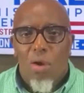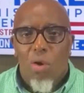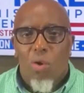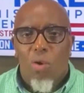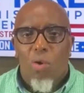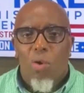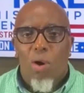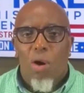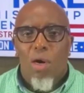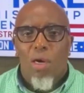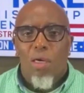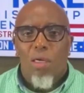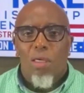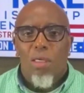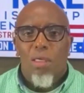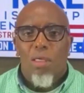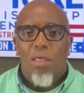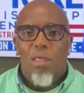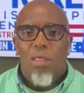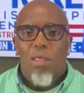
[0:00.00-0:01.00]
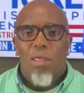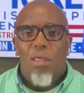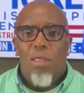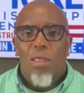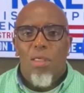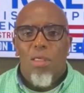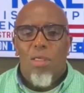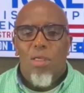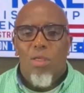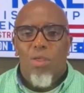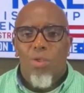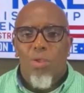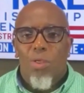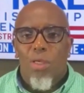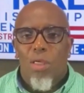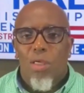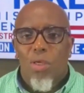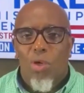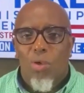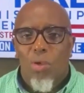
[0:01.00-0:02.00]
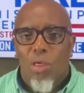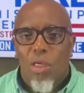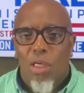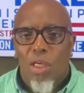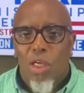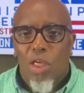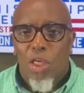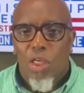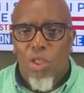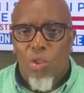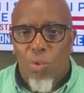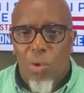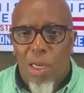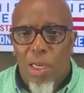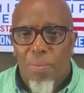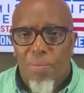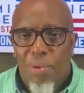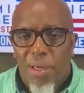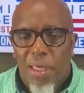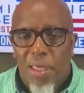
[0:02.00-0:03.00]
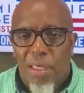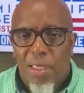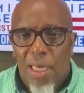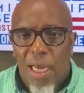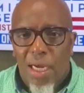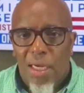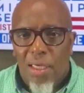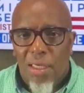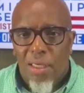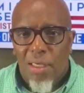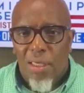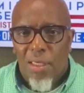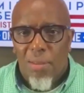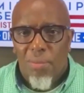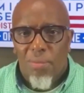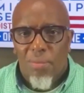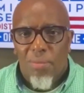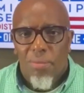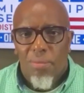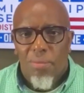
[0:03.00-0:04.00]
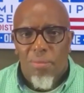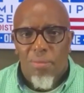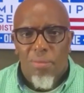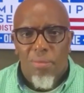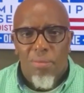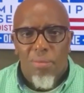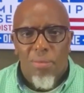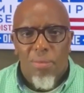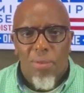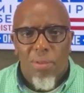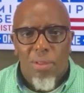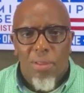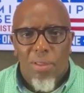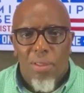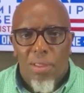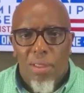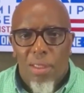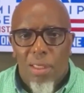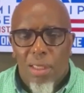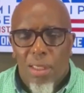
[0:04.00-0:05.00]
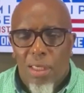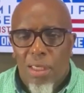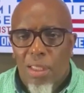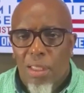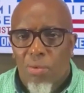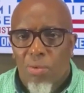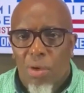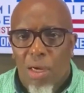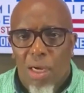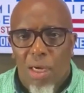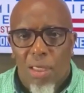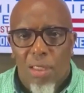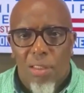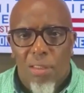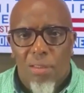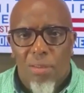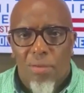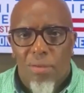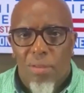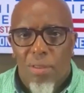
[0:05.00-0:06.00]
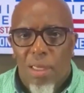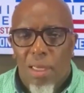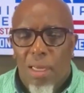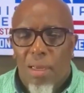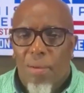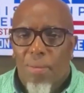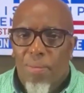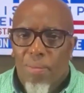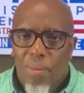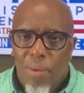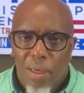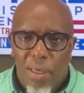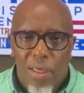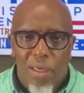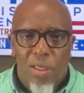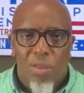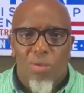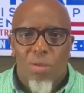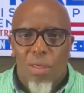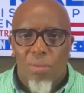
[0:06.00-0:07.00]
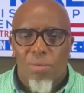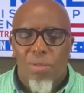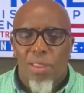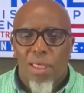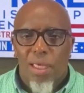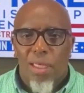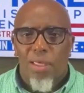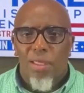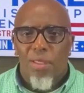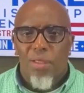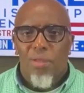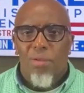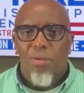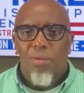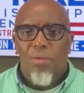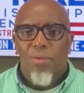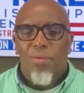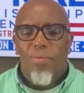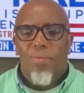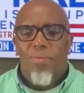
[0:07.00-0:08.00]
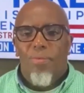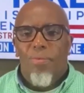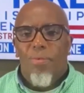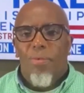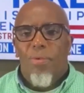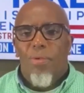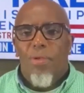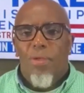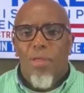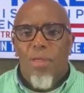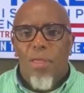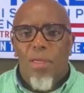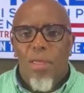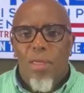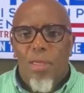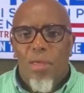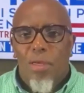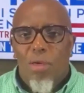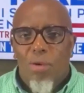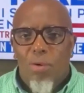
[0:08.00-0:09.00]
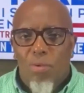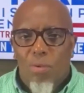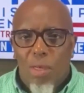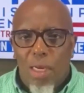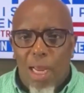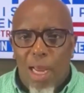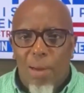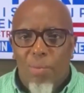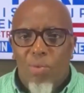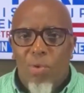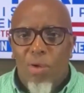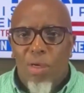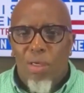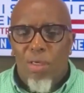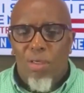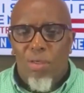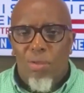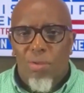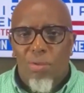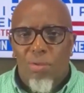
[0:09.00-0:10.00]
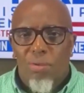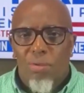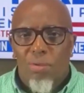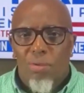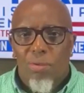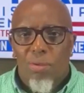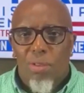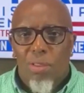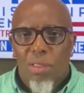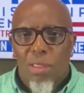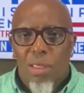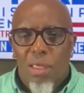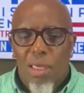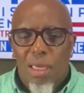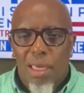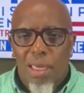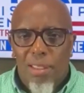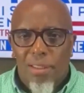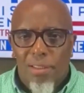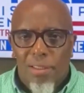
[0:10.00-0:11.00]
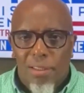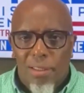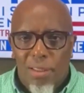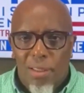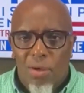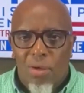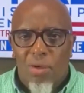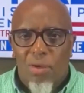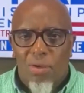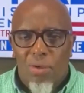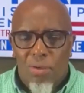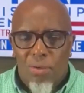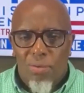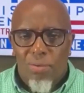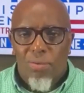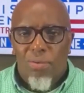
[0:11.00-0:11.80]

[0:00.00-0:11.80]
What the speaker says: Or you can go to DwaynePickett.com. Either one. But here's what I'm saying to you. What I'm going to do is serve